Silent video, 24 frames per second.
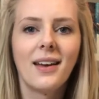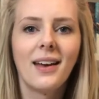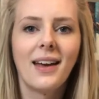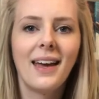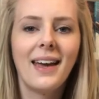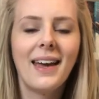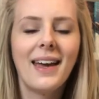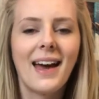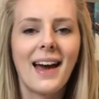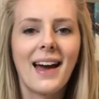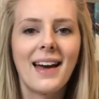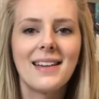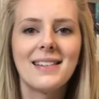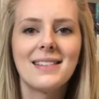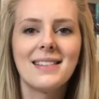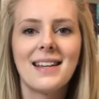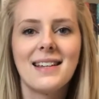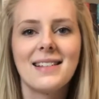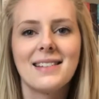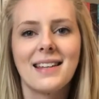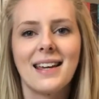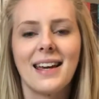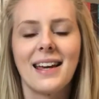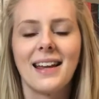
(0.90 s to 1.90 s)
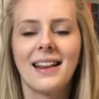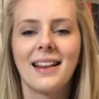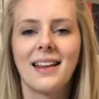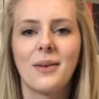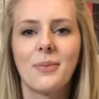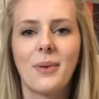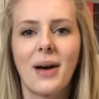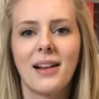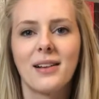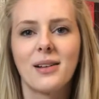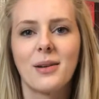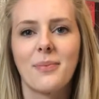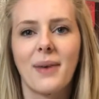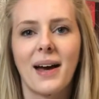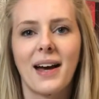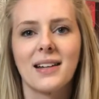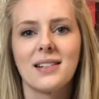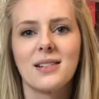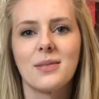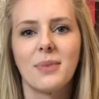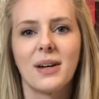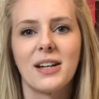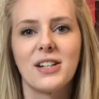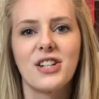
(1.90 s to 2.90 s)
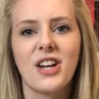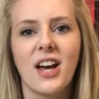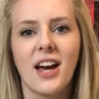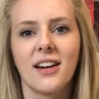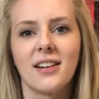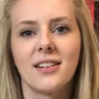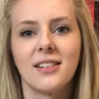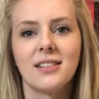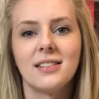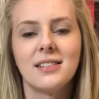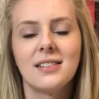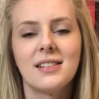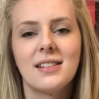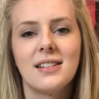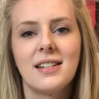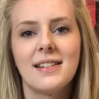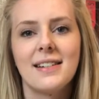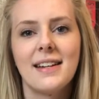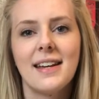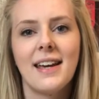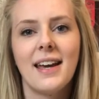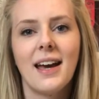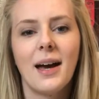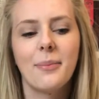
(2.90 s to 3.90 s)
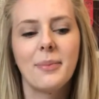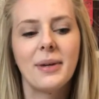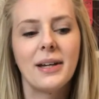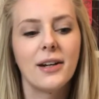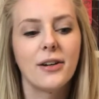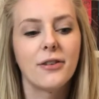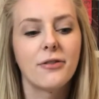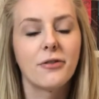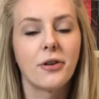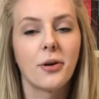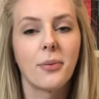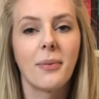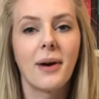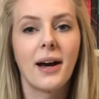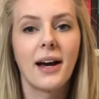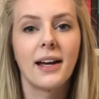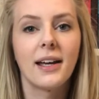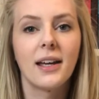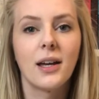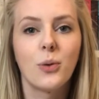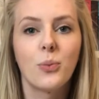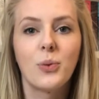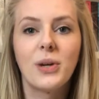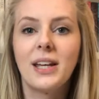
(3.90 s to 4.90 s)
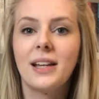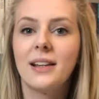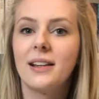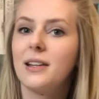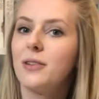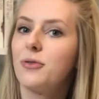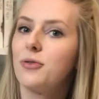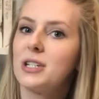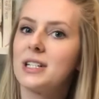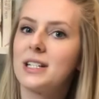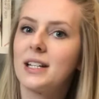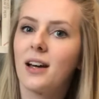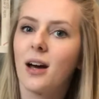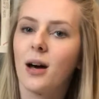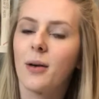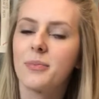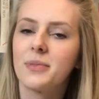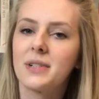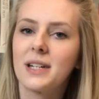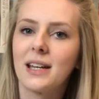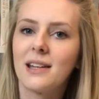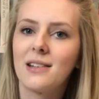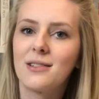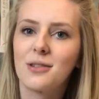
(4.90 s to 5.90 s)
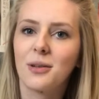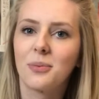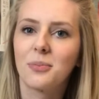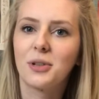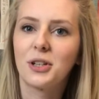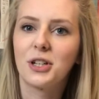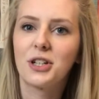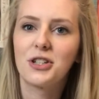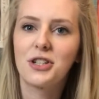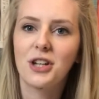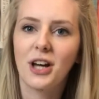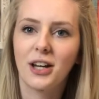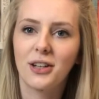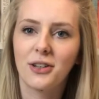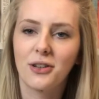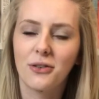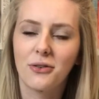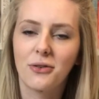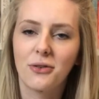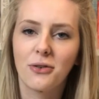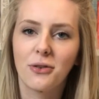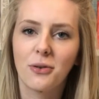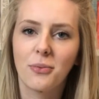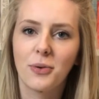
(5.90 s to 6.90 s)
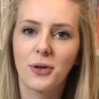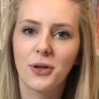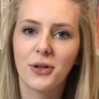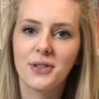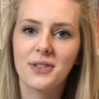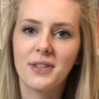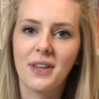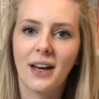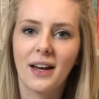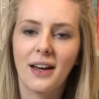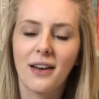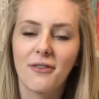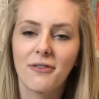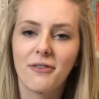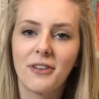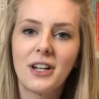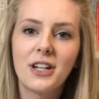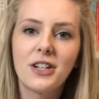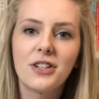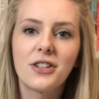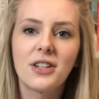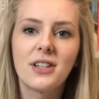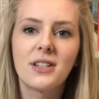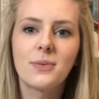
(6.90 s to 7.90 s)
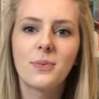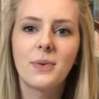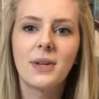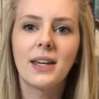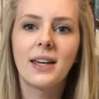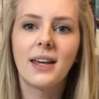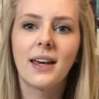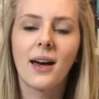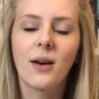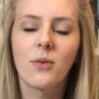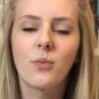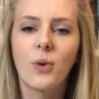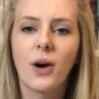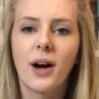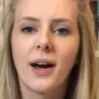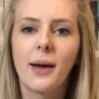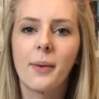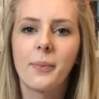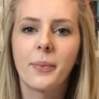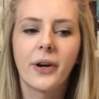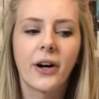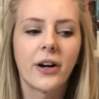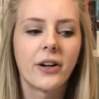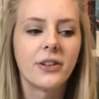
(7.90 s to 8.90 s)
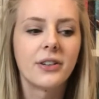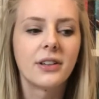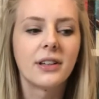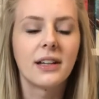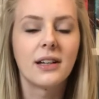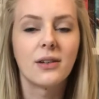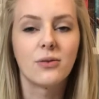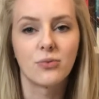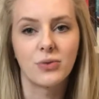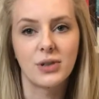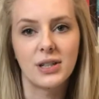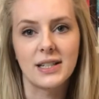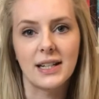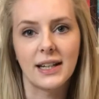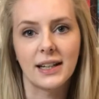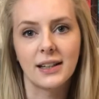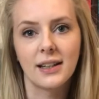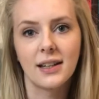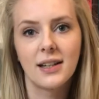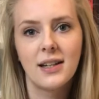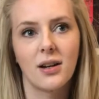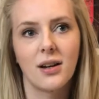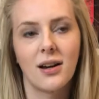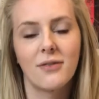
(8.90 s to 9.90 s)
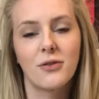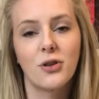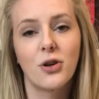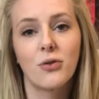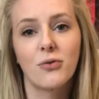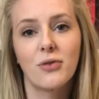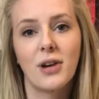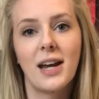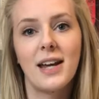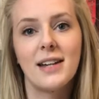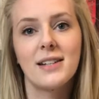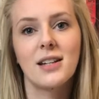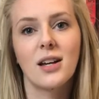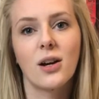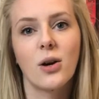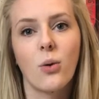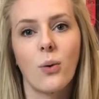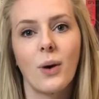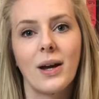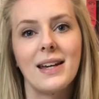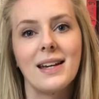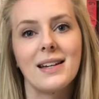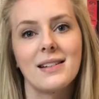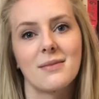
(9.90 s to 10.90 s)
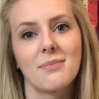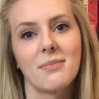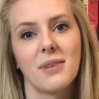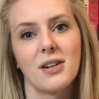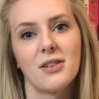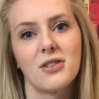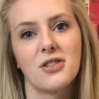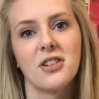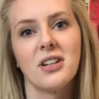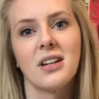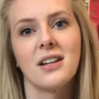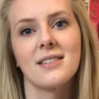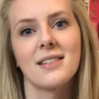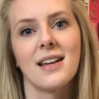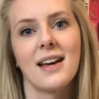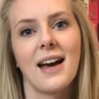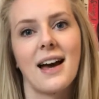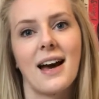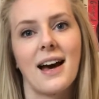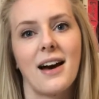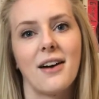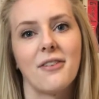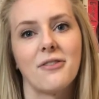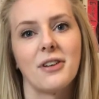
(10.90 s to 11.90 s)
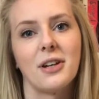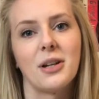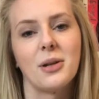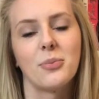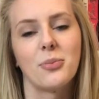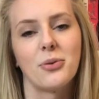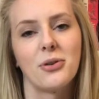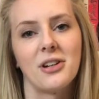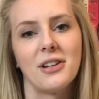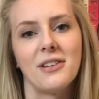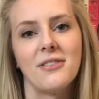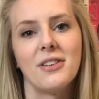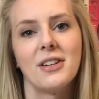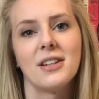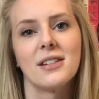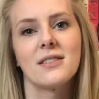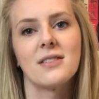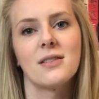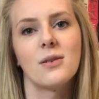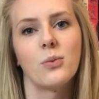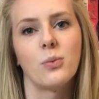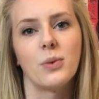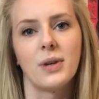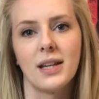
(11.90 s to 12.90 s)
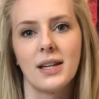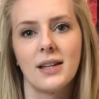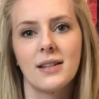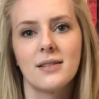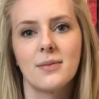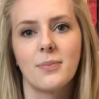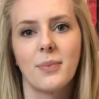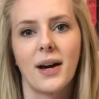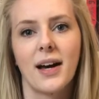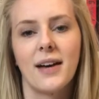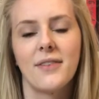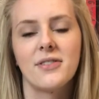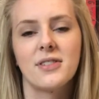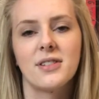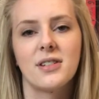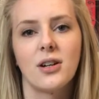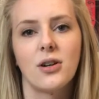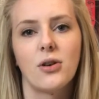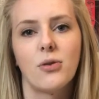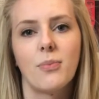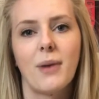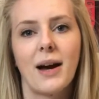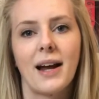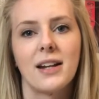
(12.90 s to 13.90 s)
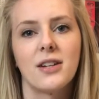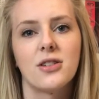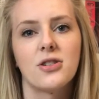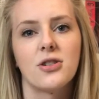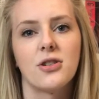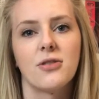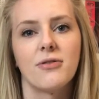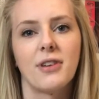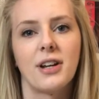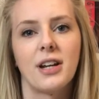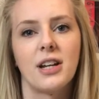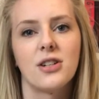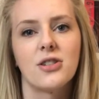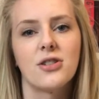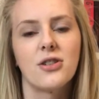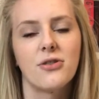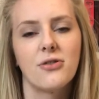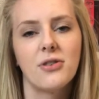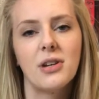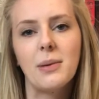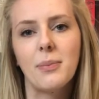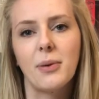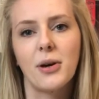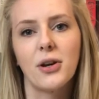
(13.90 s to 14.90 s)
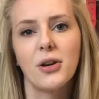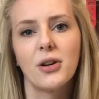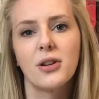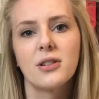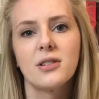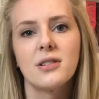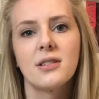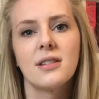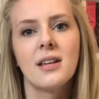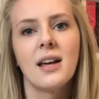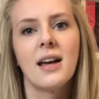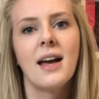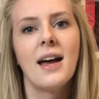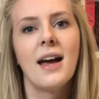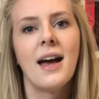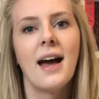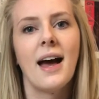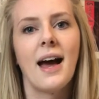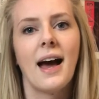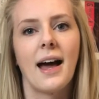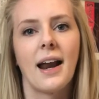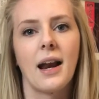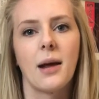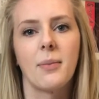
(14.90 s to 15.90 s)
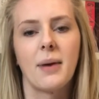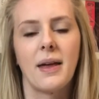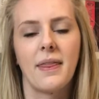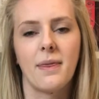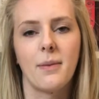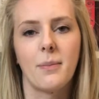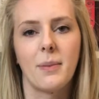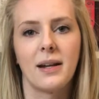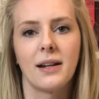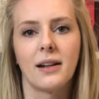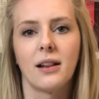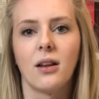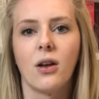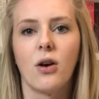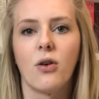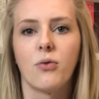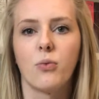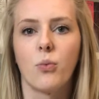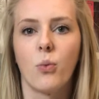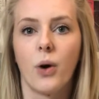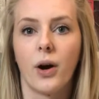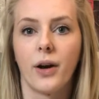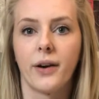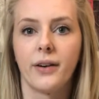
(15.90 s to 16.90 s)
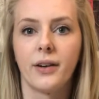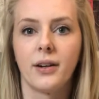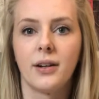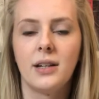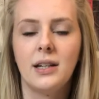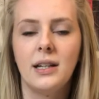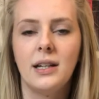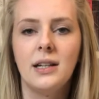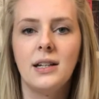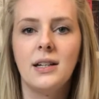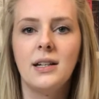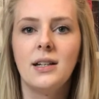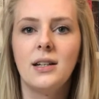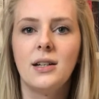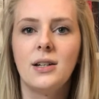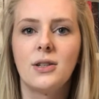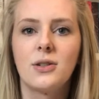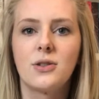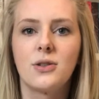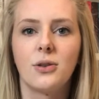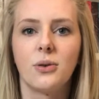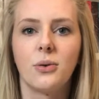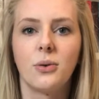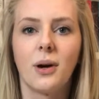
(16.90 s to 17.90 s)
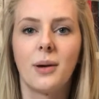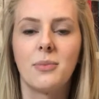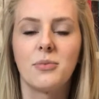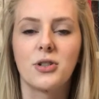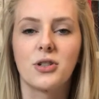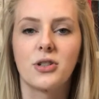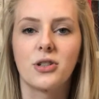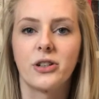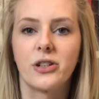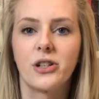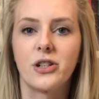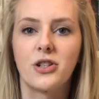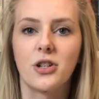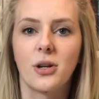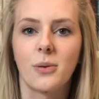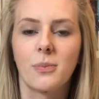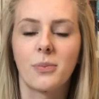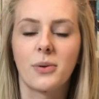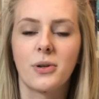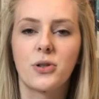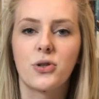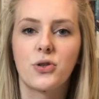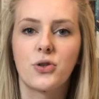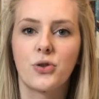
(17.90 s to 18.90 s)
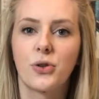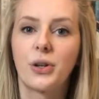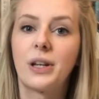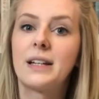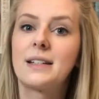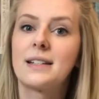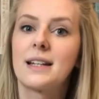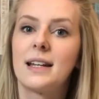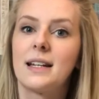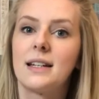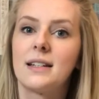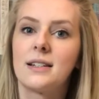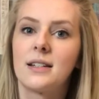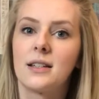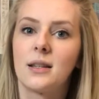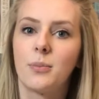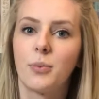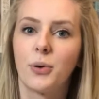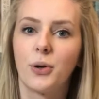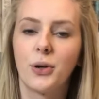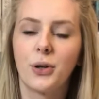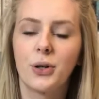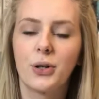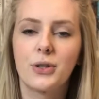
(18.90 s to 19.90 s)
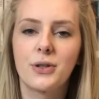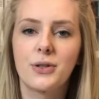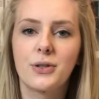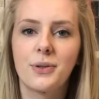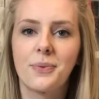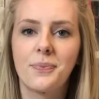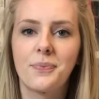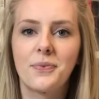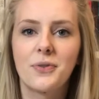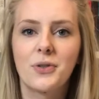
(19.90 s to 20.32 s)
Hey guys, it's Kaylee, welcome back to my channel. Today I'm here for my weekly reading update, so I'm going to chat you through the books that I have finished this week and what I am currently reading. I've not read quite as much as I have in previous weeks, but I've still managed to finish 3 books and I'm in the middle of one. So I'm just going to jump straight into the books.